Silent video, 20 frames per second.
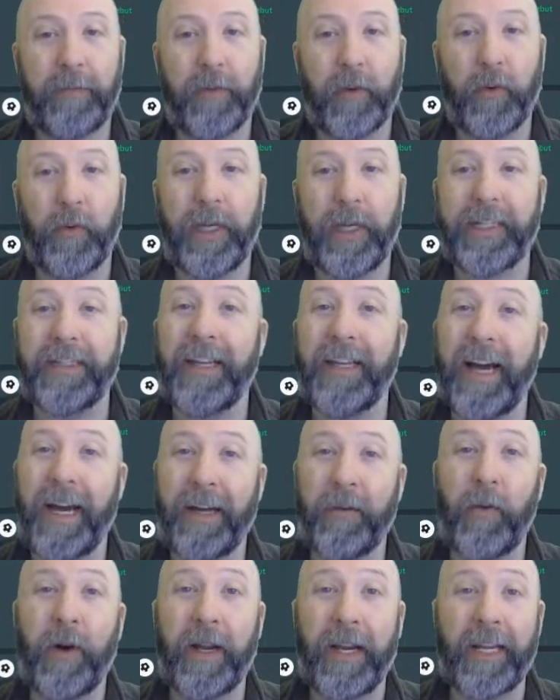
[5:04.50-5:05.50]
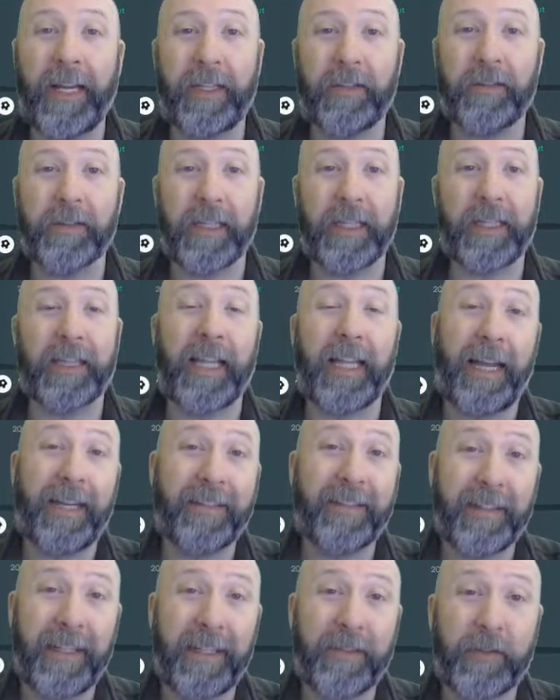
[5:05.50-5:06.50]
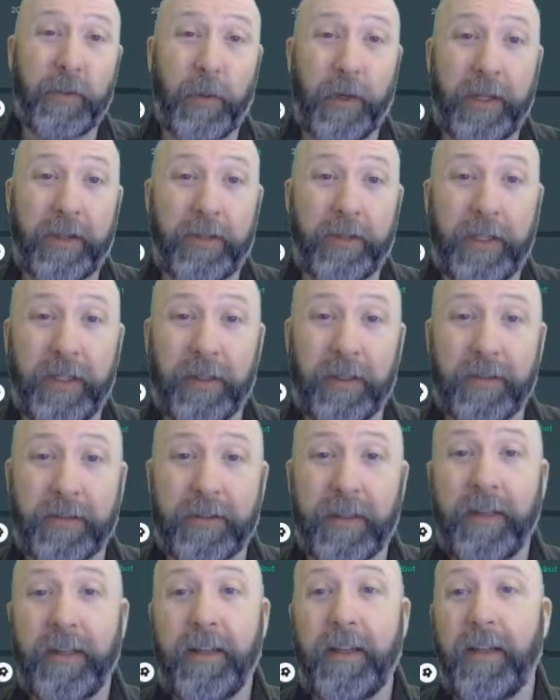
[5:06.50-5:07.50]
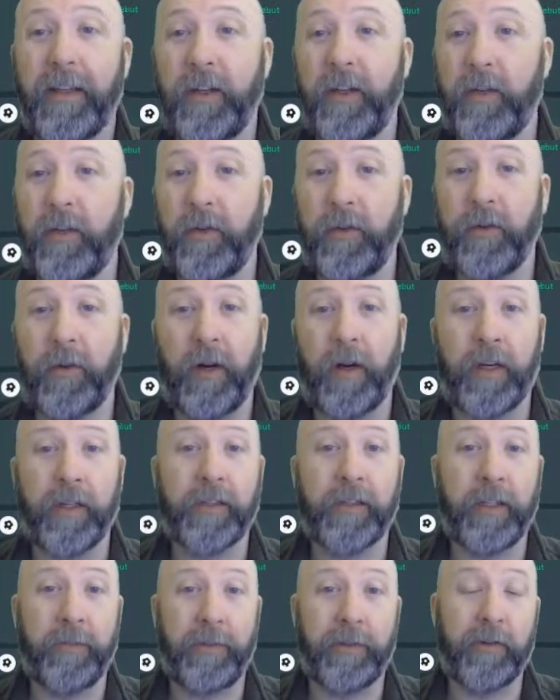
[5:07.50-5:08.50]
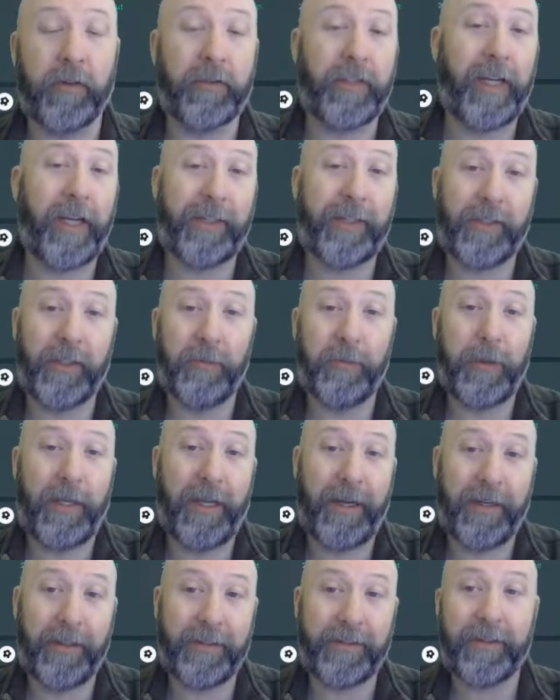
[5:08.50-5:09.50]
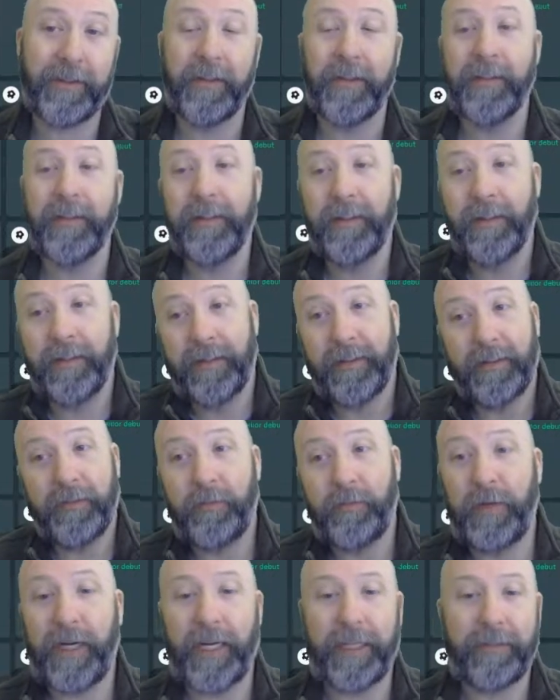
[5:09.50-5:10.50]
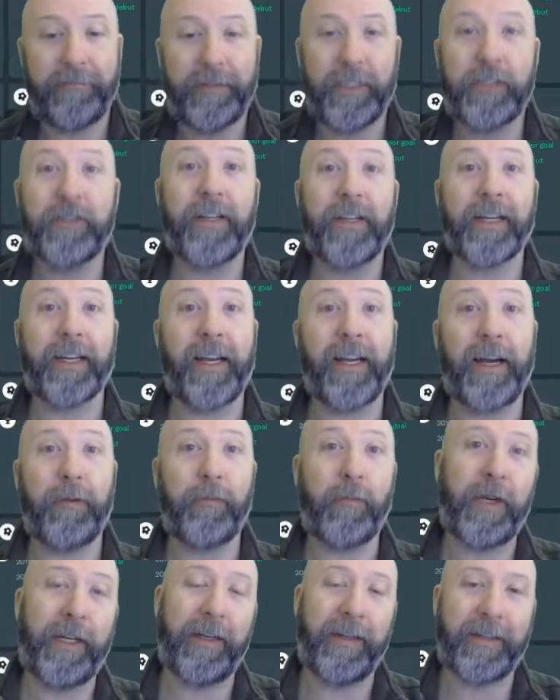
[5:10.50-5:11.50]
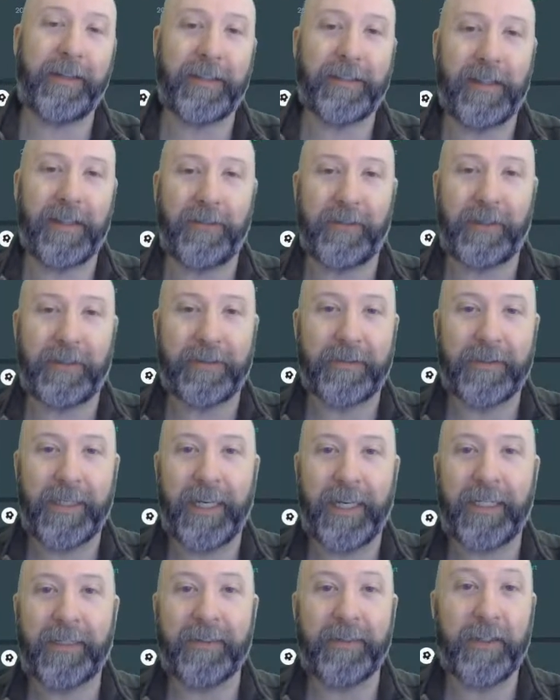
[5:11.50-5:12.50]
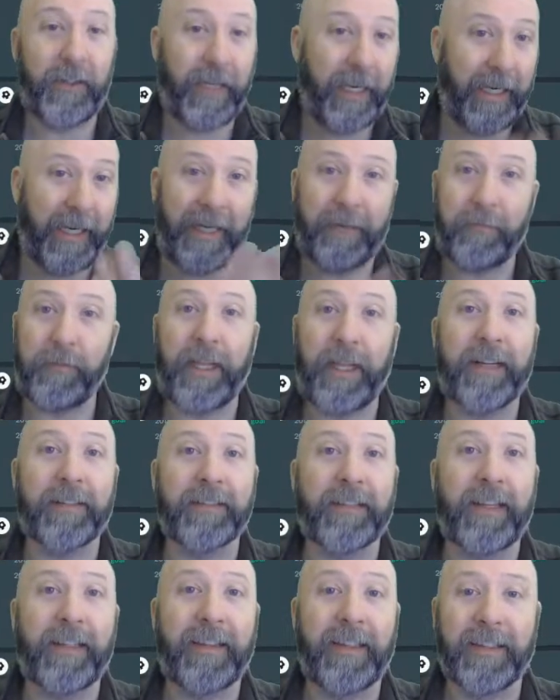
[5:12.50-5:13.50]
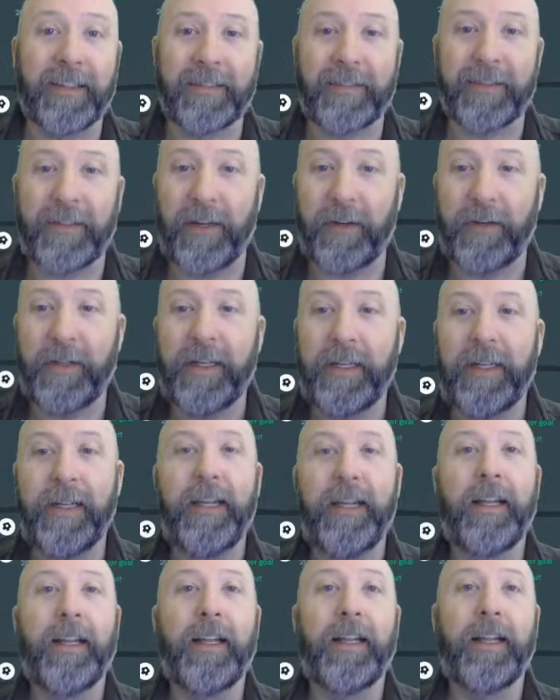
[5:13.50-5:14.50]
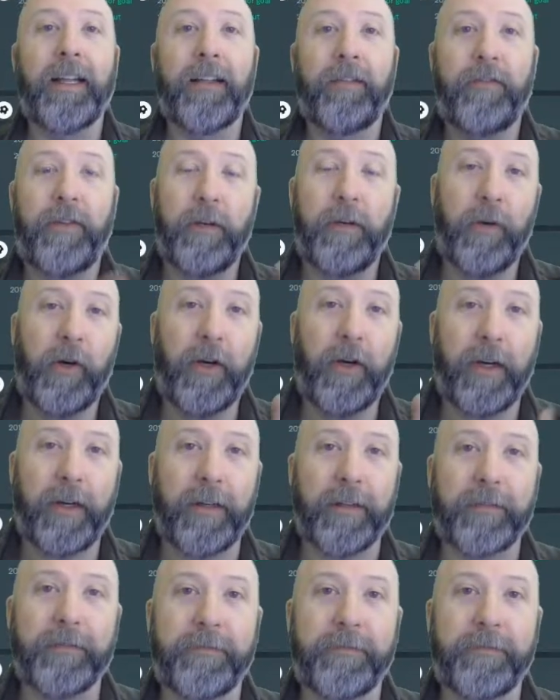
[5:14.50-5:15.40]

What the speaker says: per week, not one I usually like to give 23-year-olds who are going to be rotational players. But you suck it up when you're at this level, and you can get players like this. So, a few more.